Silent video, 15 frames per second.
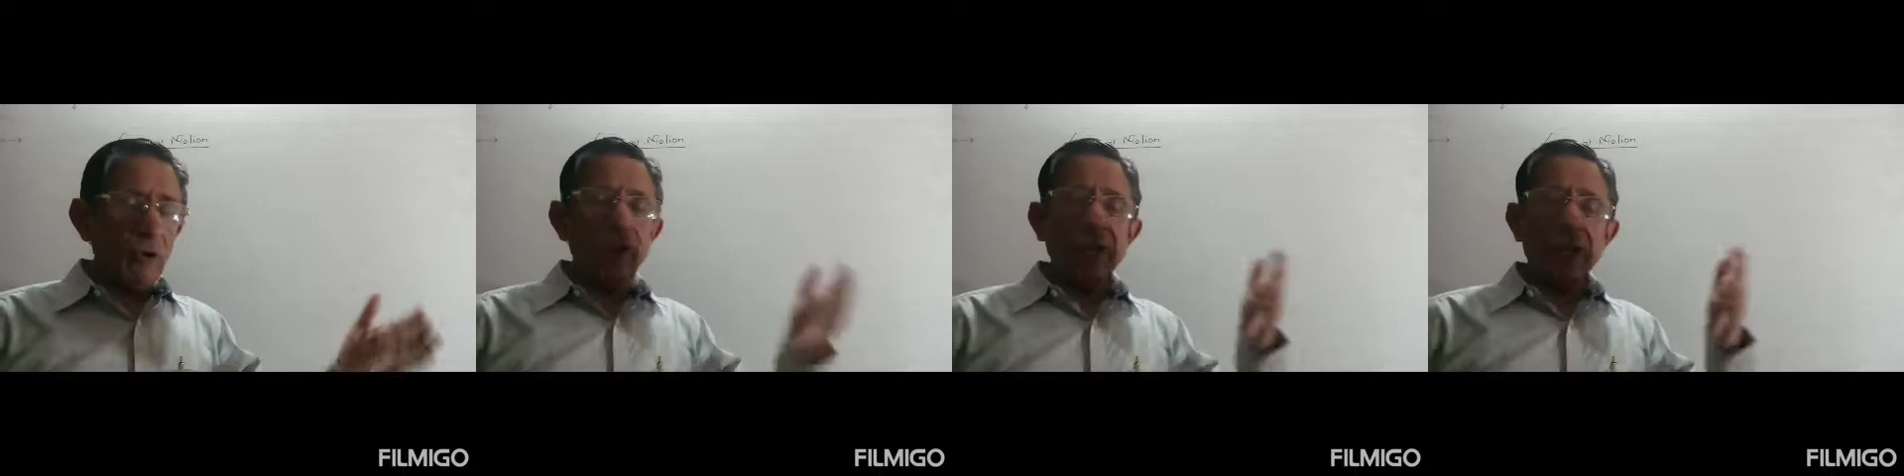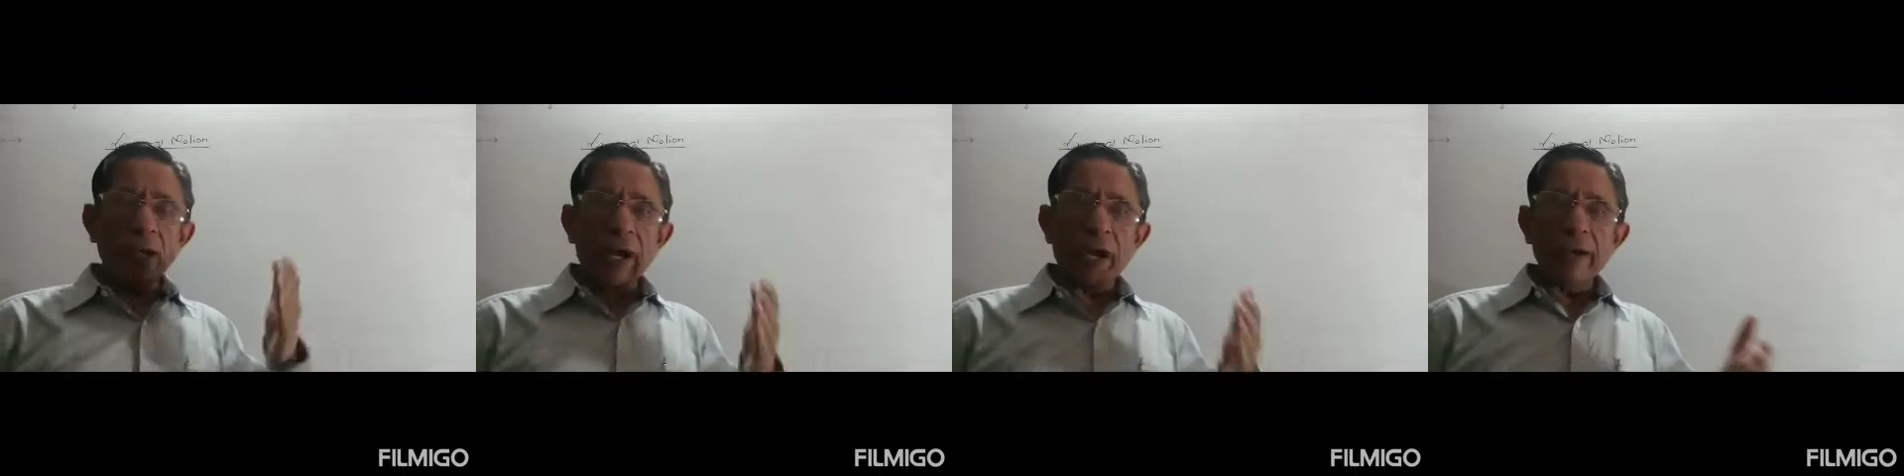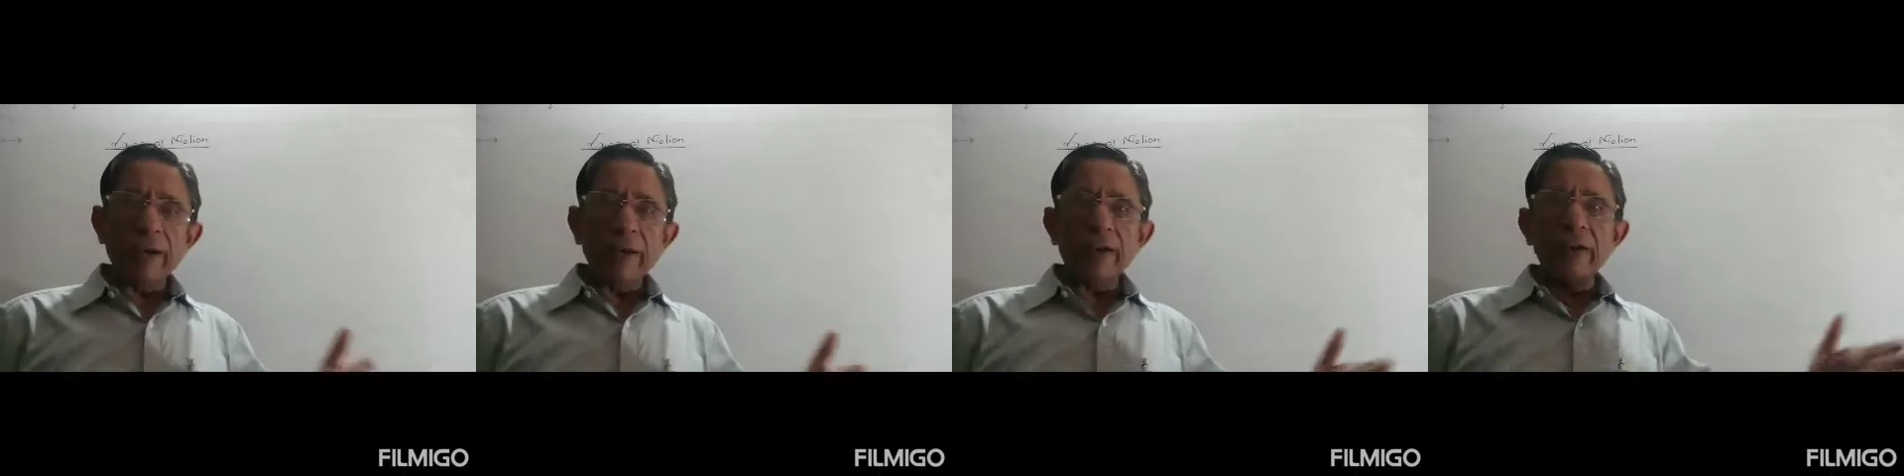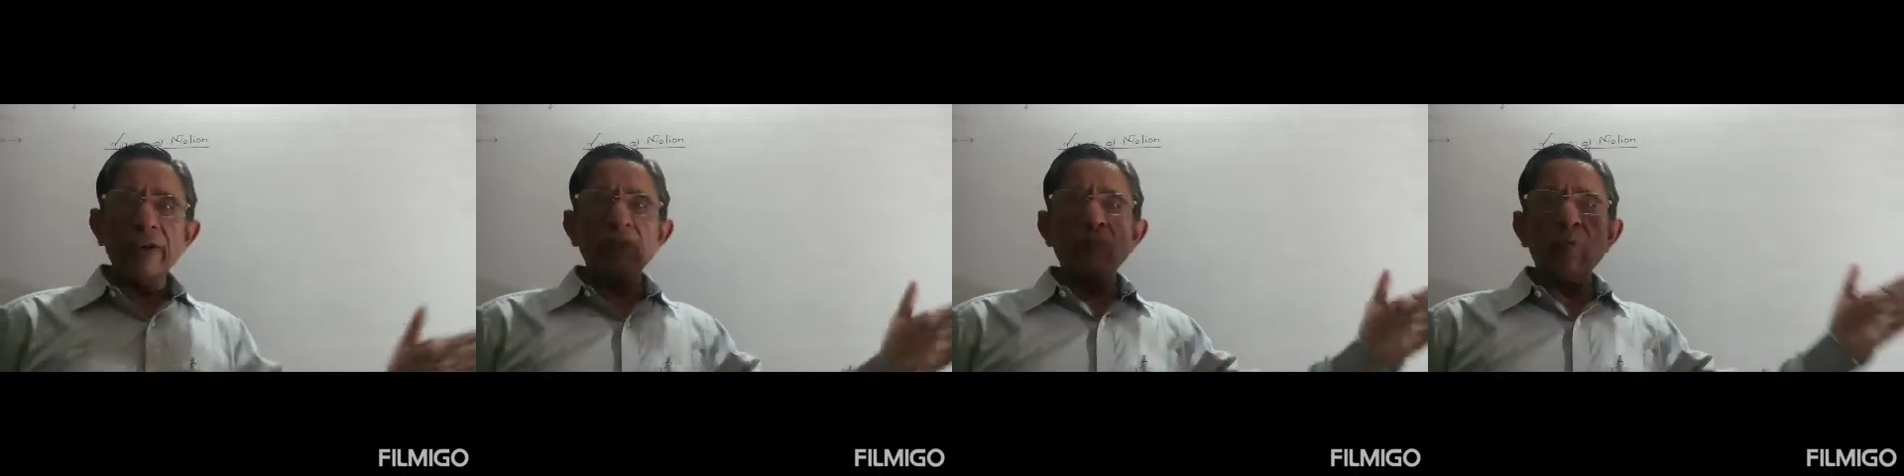or a car
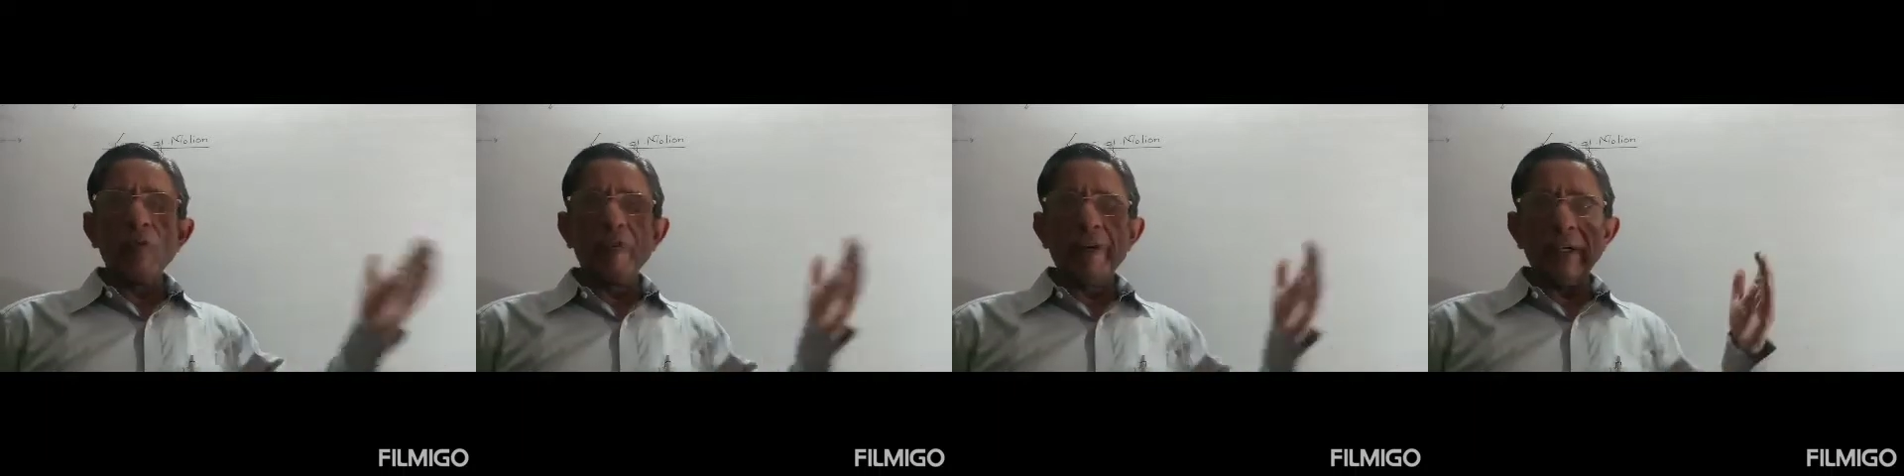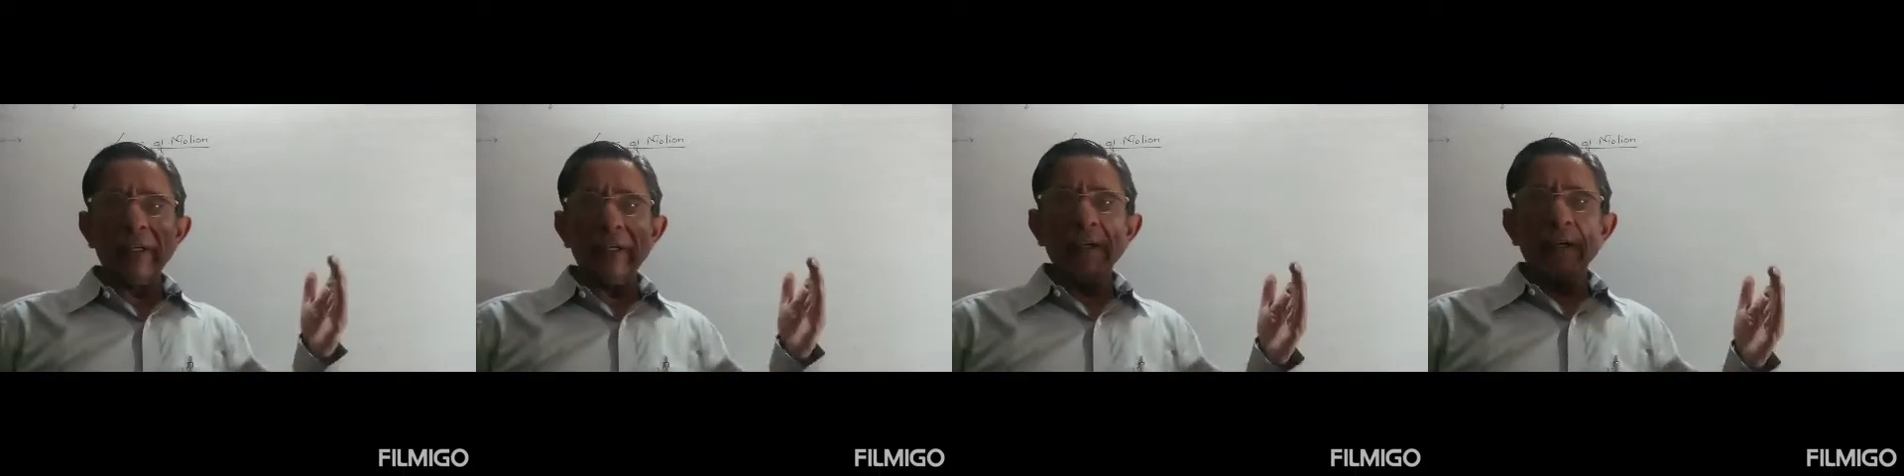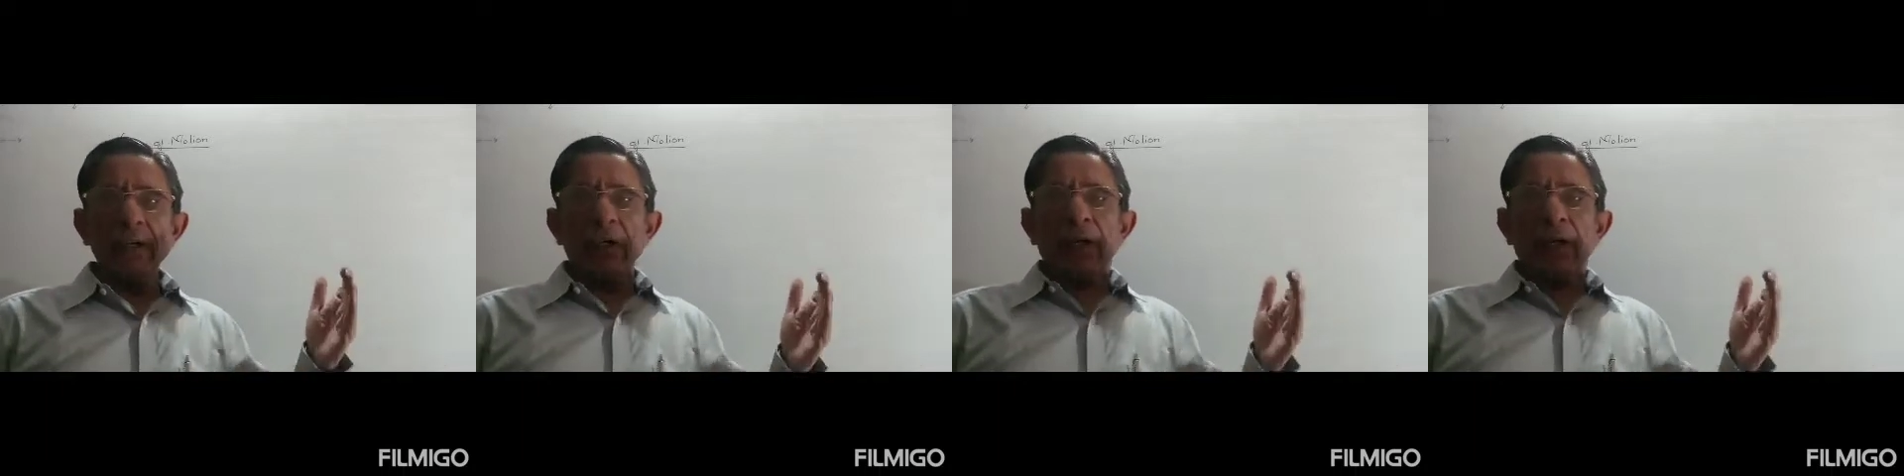is moving,